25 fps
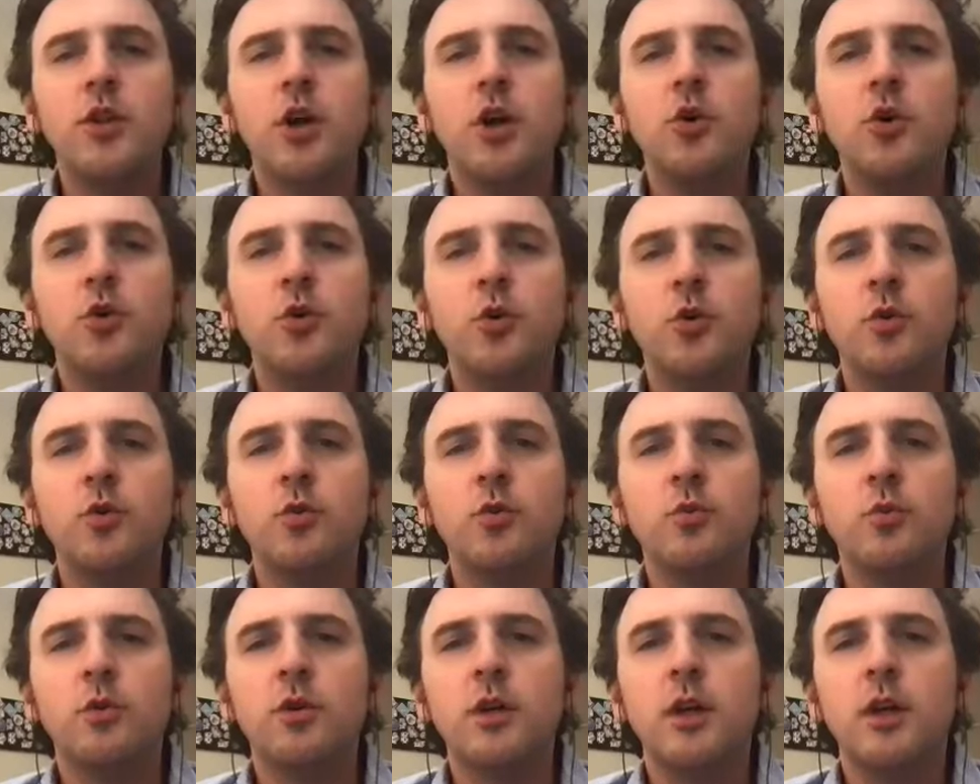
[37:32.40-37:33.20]
we'll know
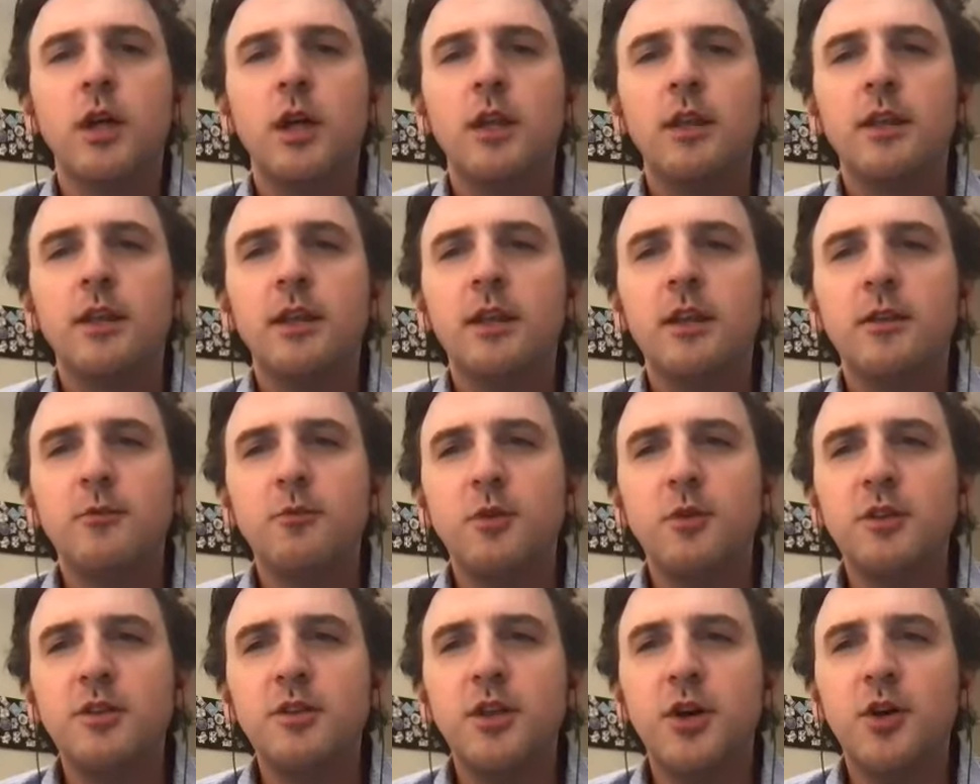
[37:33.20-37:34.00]
who
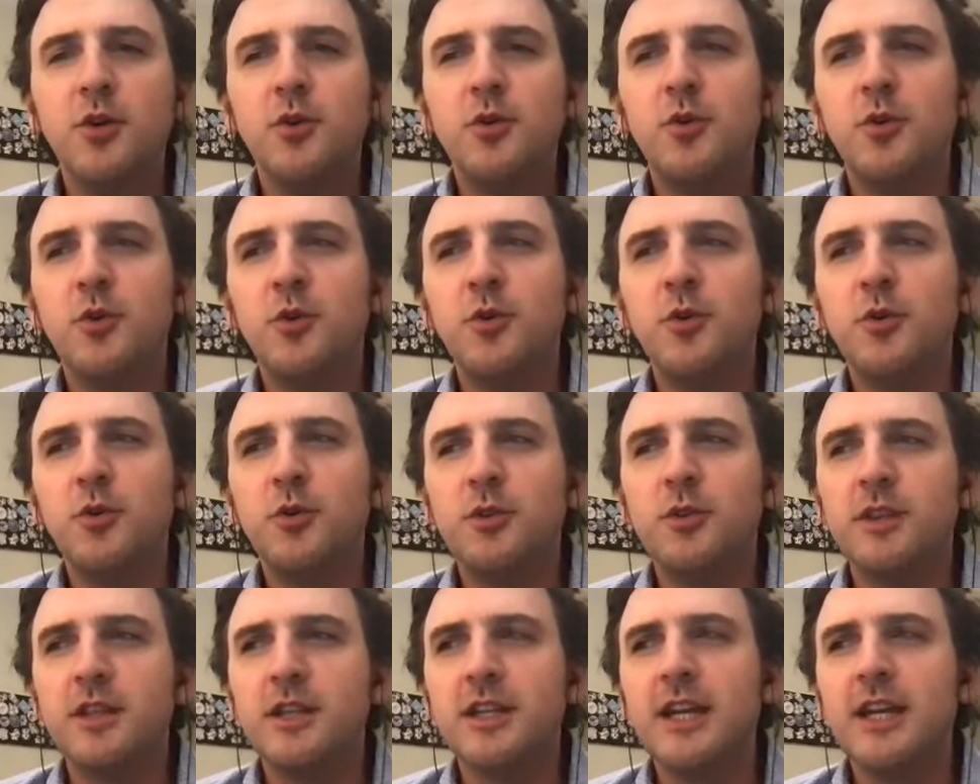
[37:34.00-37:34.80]
we'll know
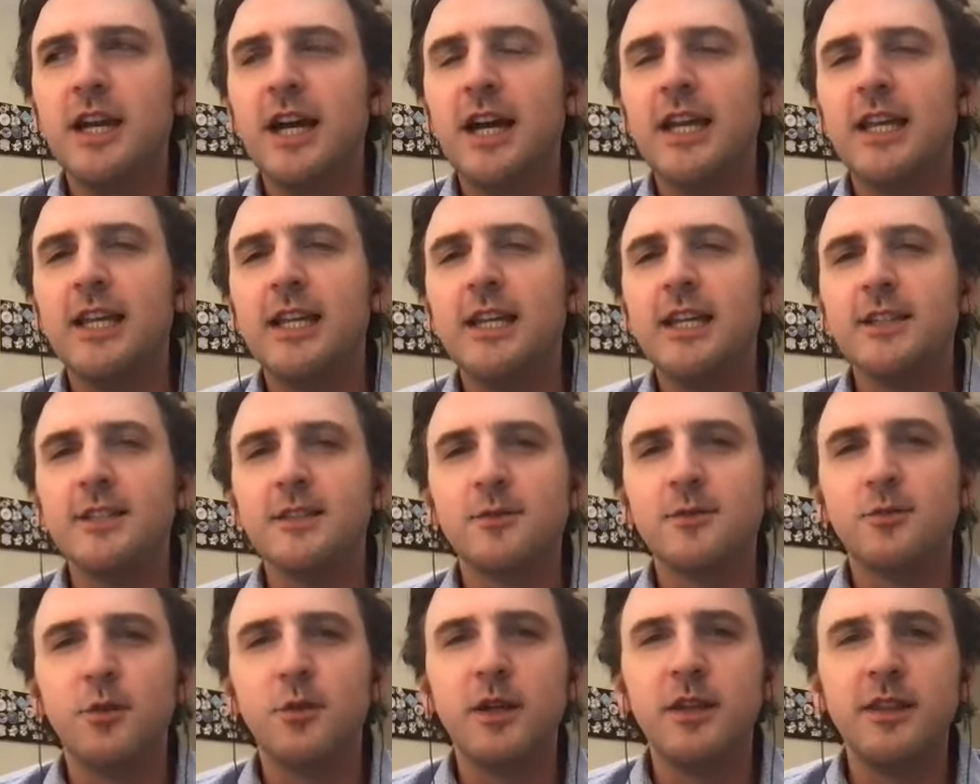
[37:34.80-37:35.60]
who the guy
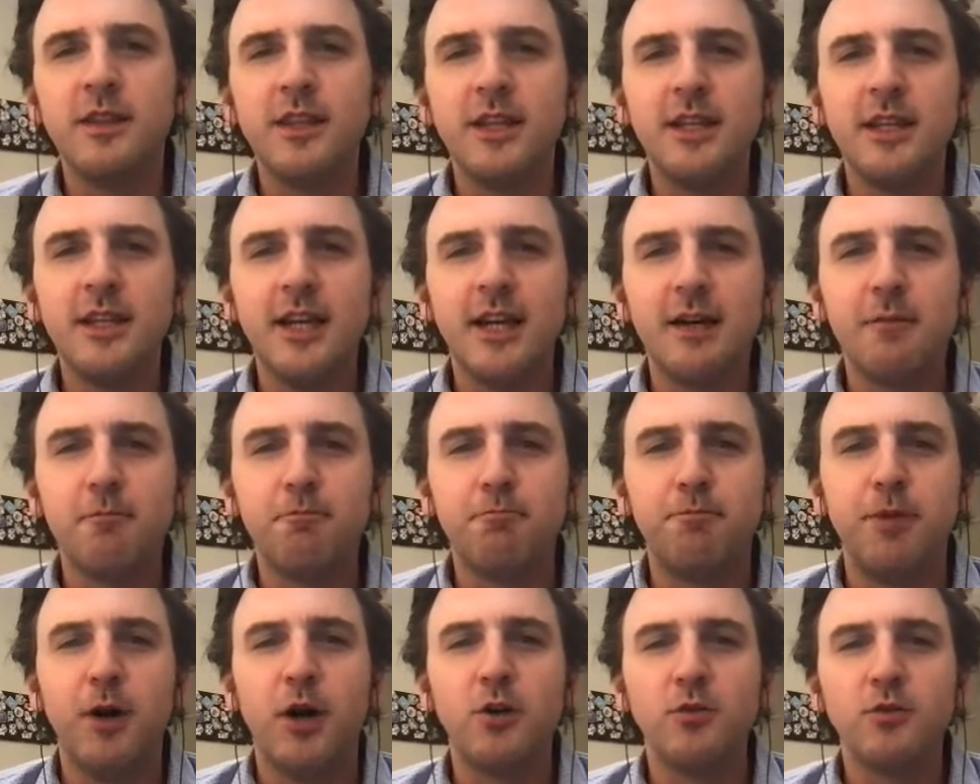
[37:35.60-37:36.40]
is when the uh,
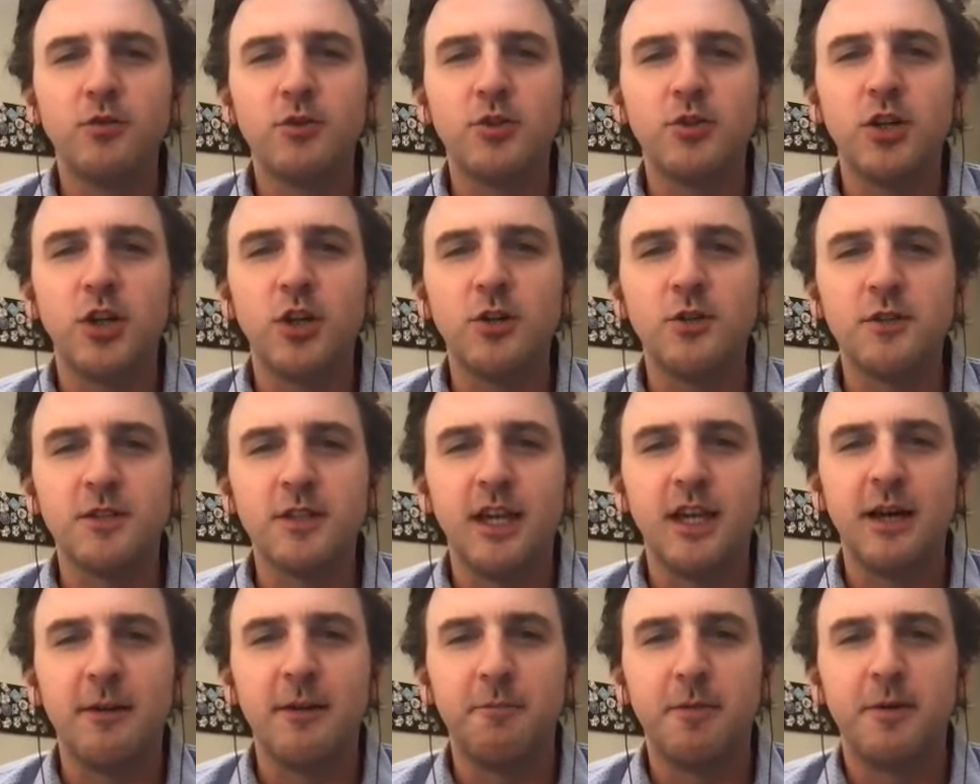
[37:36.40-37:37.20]
boat
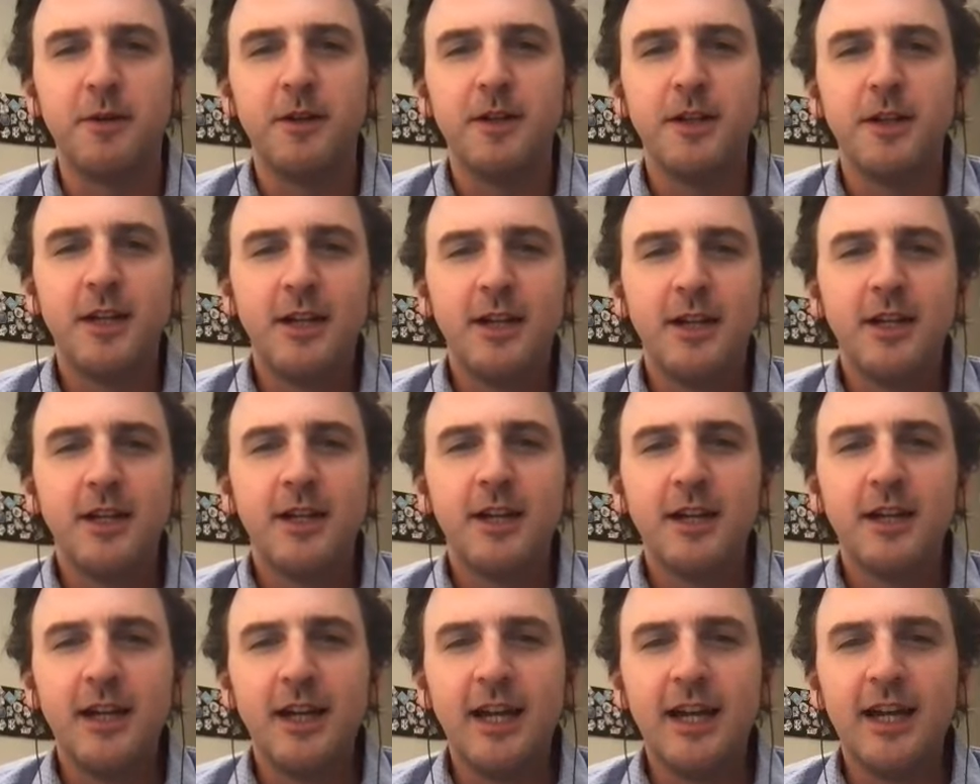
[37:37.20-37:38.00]
shows up
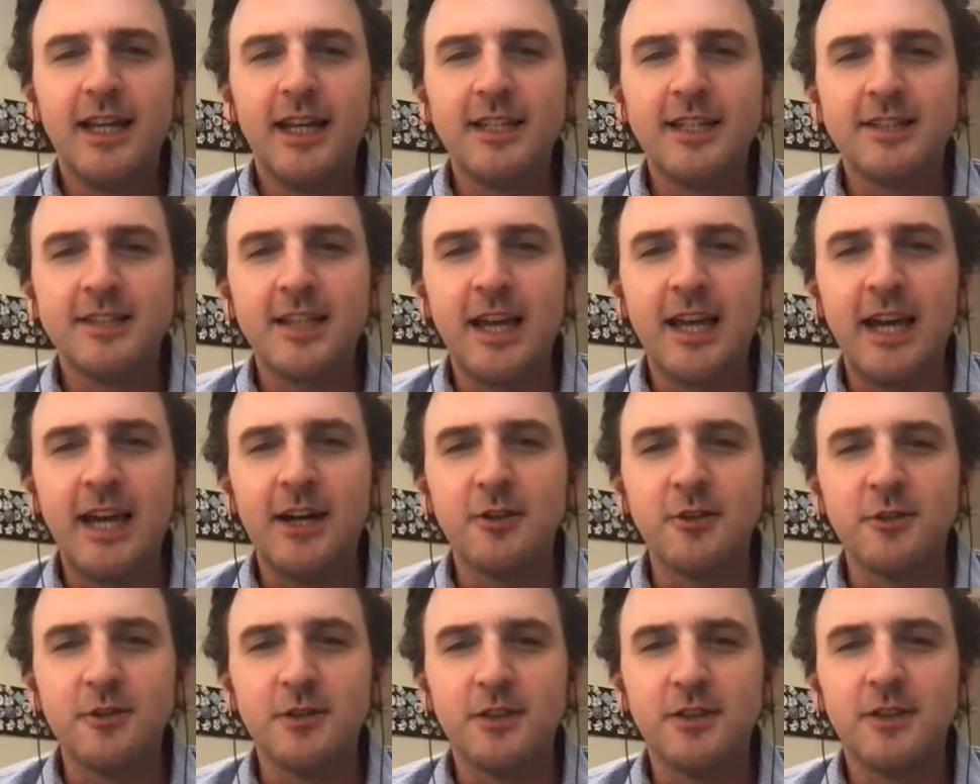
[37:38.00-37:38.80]
at his
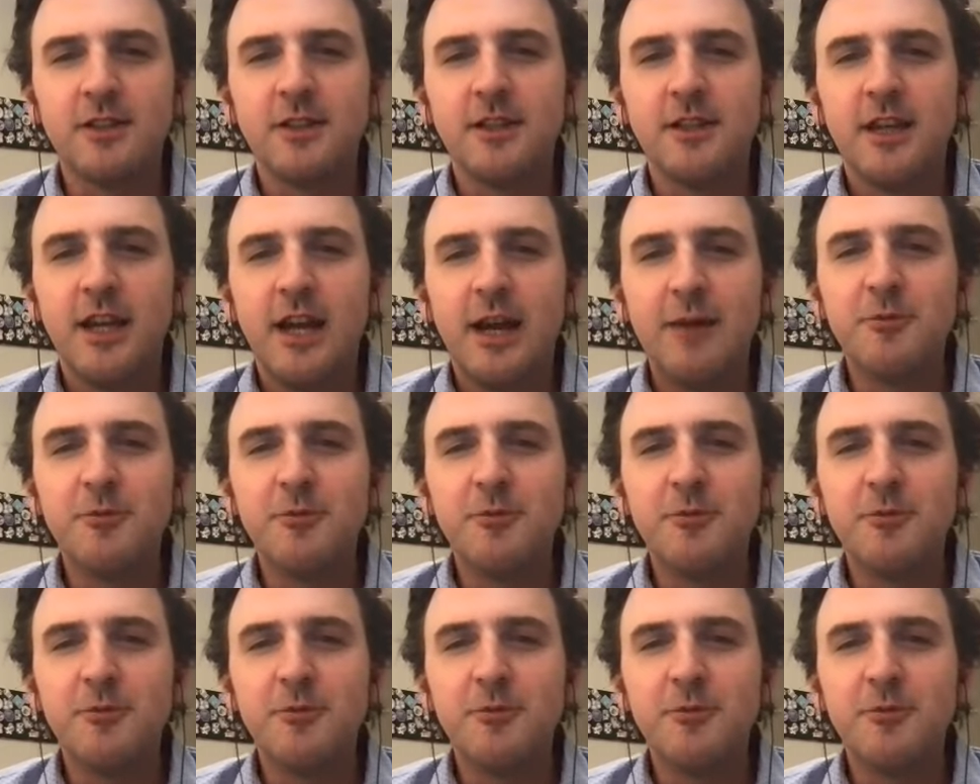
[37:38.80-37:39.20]
house.